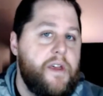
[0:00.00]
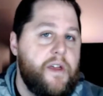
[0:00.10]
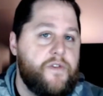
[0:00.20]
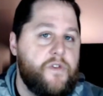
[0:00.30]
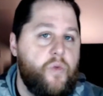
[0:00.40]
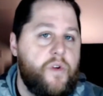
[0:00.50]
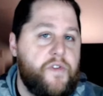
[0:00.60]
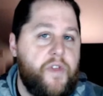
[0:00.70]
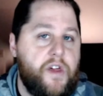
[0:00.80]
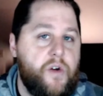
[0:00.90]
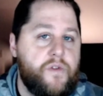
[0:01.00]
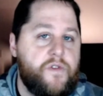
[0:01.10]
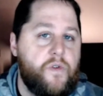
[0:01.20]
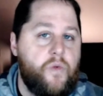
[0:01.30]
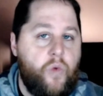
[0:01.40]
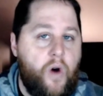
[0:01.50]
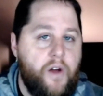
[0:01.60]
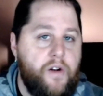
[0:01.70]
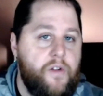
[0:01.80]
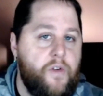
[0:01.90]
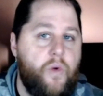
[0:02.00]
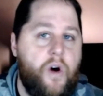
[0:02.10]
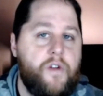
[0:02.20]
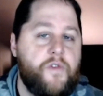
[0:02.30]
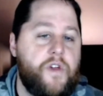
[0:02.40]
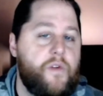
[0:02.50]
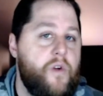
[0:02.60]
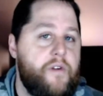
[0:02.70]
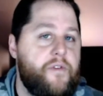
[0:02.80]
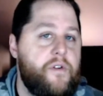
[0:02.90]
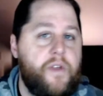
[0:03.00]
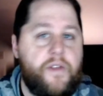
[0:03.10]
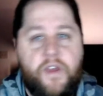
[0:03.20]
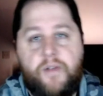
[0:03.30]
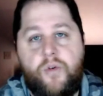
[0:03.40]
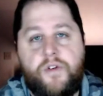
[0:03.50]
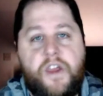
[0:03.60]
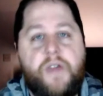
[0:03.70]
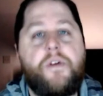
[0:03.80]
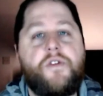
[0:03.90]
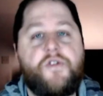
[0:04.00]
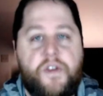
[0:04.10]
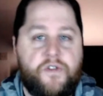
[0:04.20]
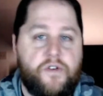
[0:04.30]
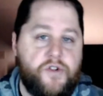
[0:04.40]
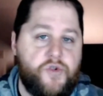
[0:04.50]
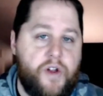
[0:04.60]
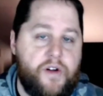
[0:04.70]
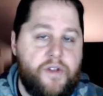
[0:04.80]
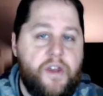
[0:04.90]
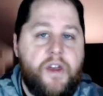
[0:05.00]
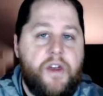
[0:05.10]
And so once they go into the waters get rougher, they take more damage, they start to drown.